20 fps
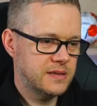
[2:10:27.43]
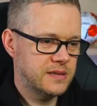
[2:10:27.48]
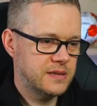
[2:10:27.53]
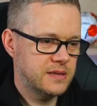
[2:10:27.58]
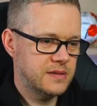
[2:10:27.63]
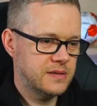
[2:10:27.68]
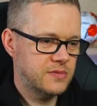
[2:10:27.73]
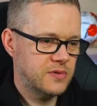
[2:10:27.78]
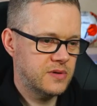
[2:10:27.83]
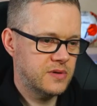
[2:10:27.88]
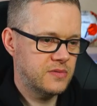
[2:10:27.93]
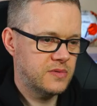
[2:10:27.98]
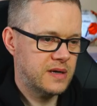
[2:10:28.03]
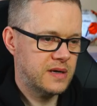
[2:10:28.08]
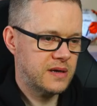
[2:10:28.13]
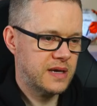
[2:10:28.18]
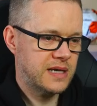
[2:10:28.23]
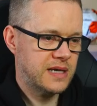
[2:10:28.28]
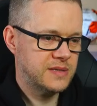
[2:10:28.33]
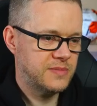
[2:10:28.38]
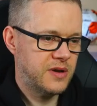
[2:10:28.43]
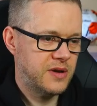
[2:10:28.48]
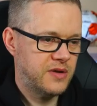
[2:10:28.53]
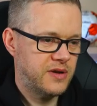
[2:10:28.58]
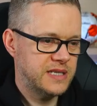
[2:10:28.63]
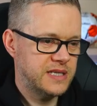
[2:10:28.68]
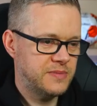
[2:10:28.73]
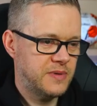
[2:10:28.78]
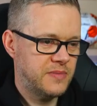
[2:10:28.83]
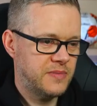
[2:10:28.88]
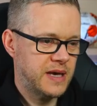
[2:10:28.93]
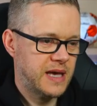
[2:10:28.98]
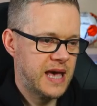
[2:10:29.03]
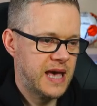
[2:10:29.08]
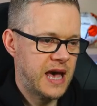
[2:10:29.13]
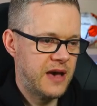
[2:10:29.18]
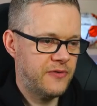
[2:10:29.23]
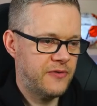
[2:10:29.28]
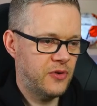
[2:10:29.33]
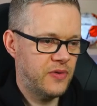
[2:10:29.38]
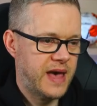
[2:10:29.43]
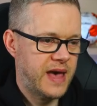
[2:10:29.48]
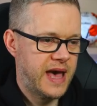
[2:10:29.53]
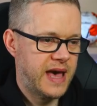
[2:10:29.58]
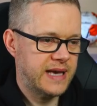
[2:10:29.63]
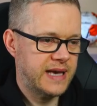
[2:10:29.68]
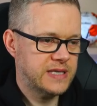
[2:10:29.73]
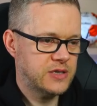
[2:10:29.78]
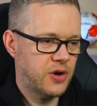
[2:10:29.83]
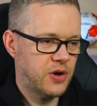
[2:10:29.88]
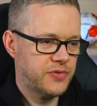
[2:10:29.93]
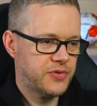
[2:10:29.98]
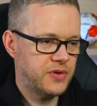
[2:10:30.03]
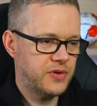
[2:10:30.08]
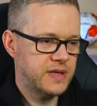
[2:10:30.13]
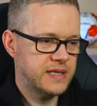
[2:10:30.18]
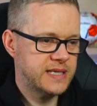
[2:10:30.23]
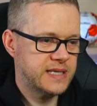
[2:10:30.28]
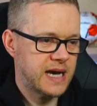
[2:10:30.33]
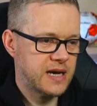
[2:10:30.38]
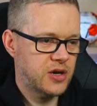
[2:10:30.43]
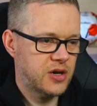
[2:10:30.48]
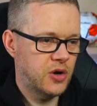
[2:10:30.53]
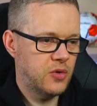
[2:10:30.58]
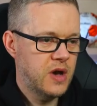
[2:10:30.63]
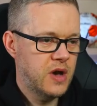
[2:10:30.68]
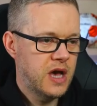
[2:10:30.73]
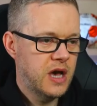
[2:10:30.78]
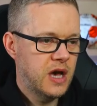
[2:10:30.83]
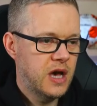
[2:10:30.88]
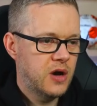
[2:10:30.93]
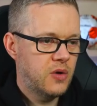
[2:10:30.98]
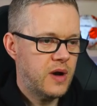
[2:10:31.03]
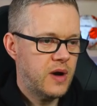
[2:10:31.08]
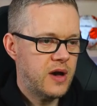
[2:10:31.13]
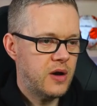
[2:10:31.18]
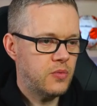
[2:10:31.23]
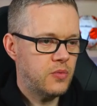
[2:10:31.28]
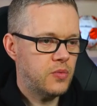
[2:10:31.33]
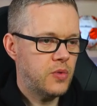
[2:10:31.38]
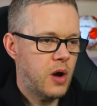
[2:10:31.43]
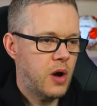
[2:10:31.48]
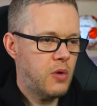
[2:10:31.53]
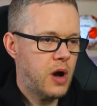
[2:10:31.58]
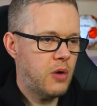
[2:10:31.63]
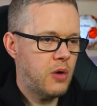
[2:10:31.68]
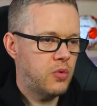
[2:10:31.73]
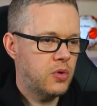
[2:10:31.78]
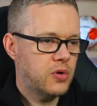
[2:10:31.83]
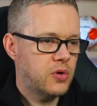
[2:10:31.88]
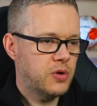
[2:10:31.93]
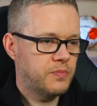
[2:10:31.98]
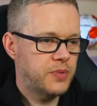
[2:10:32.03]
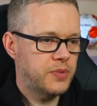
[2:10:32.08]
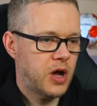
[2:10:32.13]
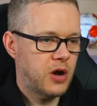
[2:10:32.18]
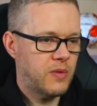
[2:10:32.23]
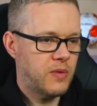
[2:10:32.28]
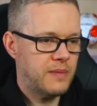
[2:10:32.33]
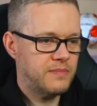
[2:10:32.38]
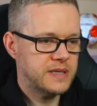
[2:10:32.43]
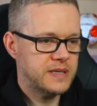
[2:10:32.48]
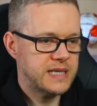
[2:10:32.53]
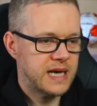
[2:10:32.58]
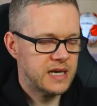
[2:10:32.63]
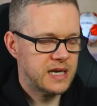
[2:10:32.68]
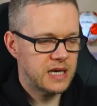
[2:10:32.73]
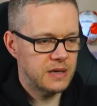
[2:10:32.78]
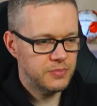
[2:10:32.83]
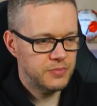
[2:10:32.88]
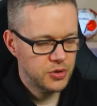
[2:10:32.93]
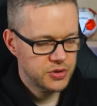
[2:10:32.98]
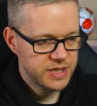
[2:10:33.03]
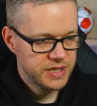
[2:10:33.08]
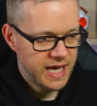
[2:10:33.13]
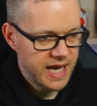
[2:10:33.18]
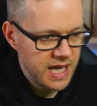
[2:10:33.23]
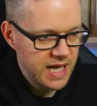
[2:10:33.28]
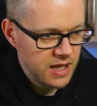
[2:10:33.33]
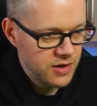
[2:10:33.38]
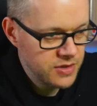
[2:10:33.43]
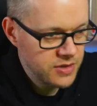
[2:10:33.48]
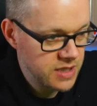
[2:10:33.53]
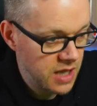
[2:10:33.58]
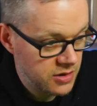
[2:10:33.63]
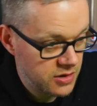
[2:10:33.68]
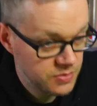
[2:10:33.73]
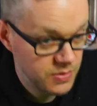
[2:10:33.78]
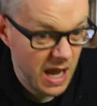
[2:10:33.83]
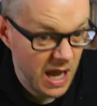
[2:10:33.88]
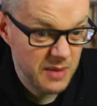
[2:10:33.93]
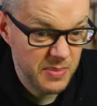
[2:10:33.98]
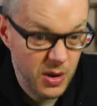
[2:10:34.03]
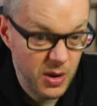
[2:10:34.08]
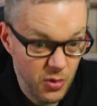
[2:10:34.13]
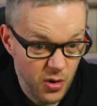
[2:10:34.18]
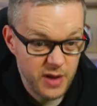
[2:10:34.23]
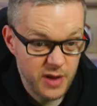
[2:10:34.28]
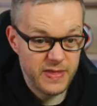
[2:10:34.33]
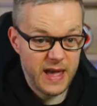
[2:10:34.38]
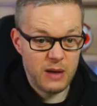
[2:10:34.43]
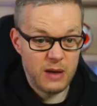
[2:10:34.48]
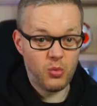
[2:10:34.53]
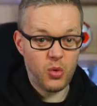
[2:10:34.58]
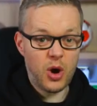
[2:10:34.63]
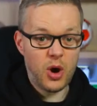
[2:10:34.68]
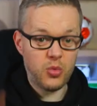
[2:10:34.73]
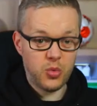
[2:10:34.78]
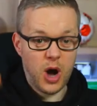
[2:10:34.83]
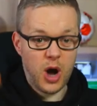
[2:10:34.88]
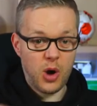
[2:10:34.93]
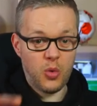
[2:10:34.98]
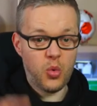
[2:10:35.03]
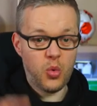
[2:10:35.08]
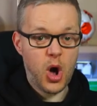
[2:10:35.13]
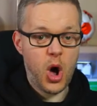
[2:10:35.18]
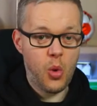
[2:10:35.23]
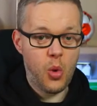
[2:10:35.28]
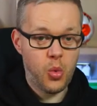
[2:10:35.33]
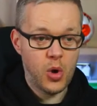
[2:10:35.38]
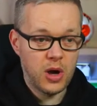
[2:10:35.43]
What, what, Casemiro needs to be a bit careful there. He's got through the tackle. Whoa, whoa, whoa. Good block, Wan-Bissaka. Bloody hell, I was, I was getting a bit worried then. Whoa, whoa, whoa.